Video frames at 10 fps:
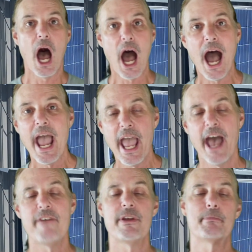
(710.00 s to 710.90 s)
I
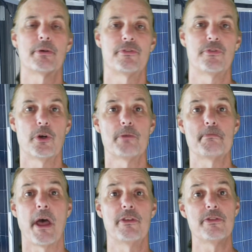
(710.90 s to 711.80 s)
have a preferred
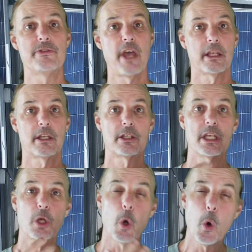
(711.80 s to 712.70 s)
method that
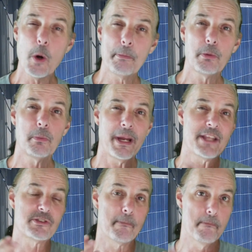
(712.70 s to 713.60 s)

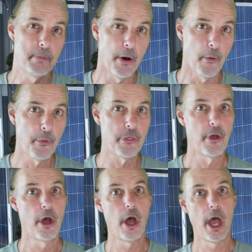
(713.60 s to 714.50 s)
incorporates both
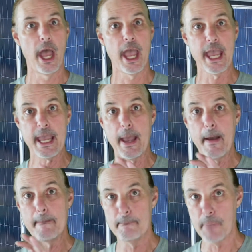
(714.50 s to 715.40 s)
a
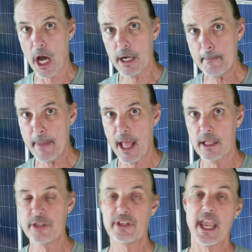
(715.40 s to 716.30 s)
bottom
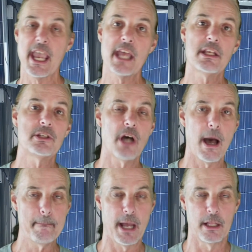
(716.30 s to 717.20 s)
balance and a
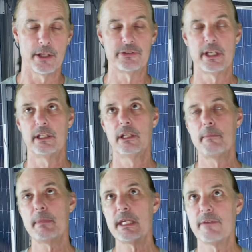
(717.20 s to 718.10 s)
top balance. And
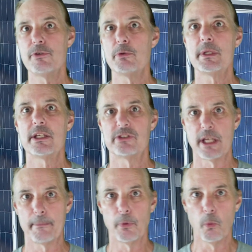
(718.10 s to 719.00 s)
let me give you an
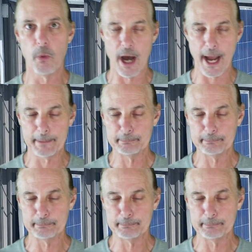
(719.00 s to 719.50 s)
example why.